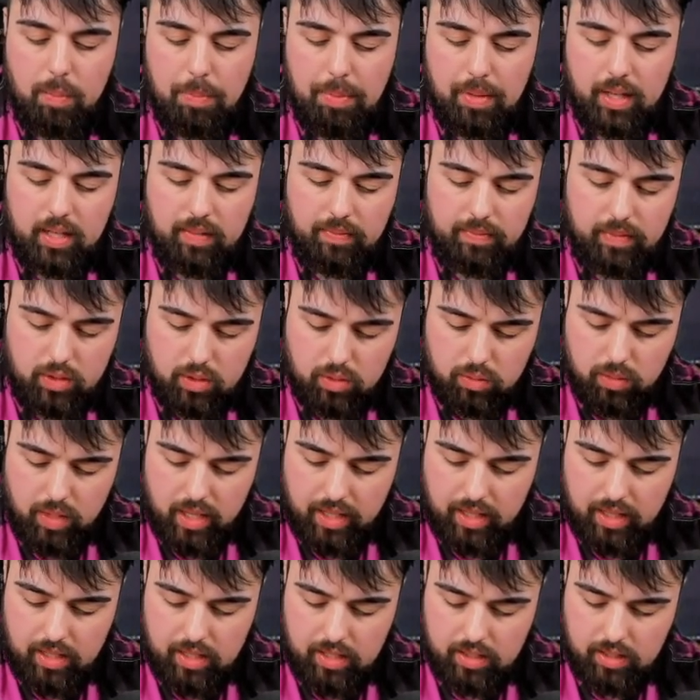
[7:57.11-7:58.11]
Plentiful
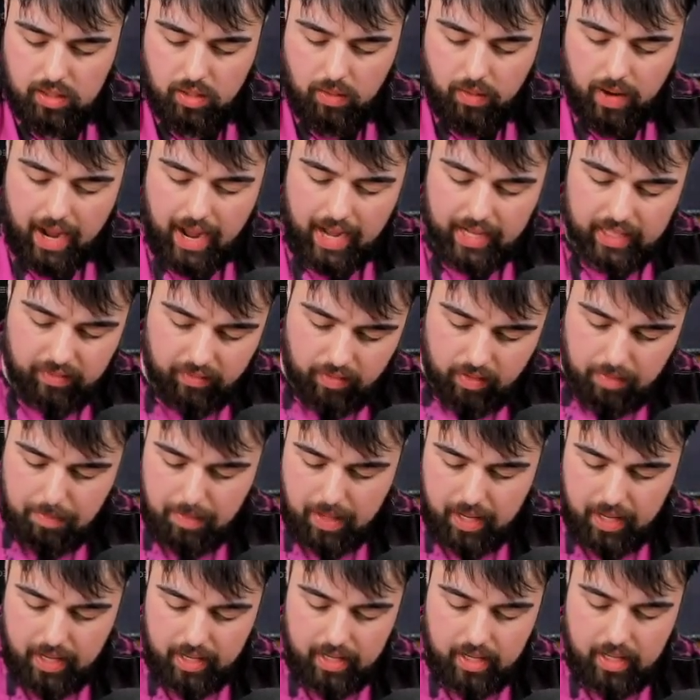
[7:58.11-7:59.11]
Strength, so activate
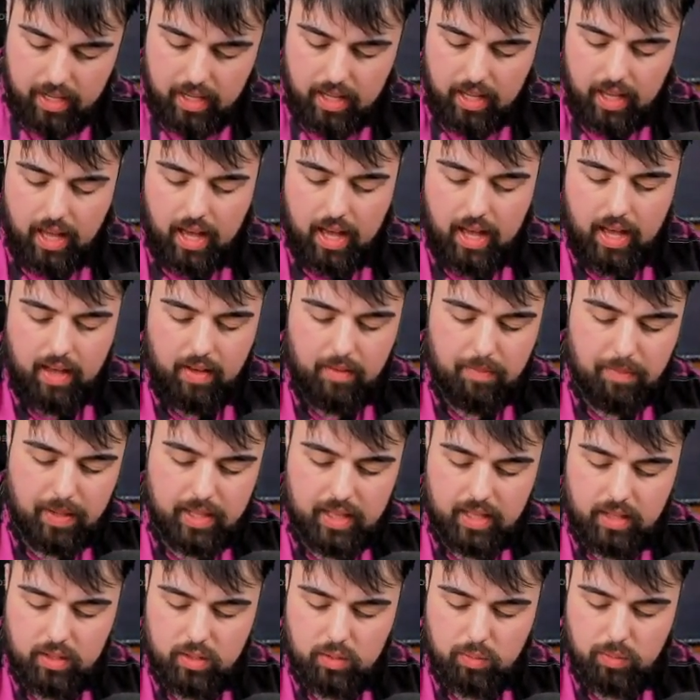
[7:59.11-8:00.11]
main. Uh, if my
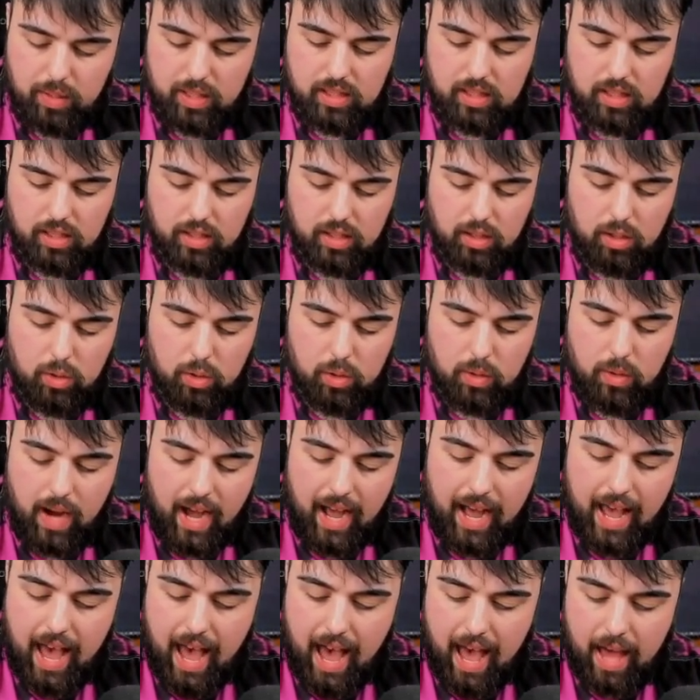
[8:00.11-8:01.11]
leader is Red Son Goku,
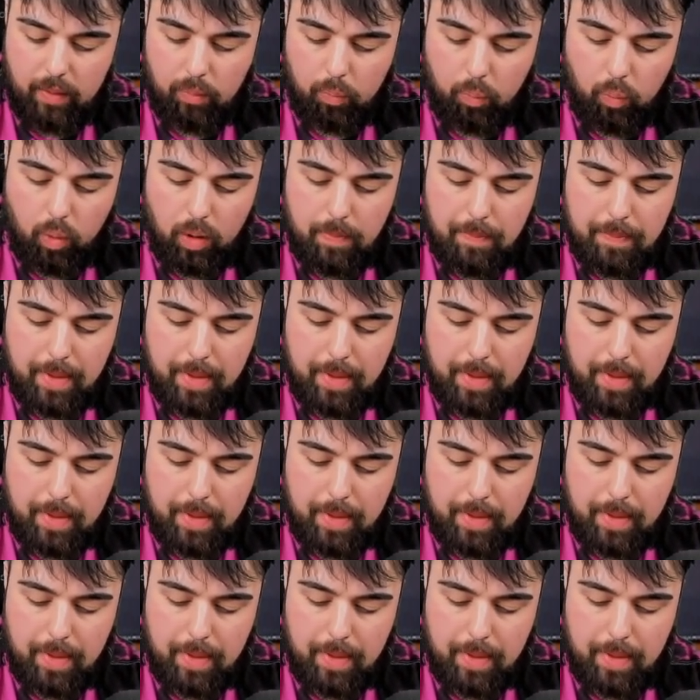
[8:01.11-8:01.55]
I add one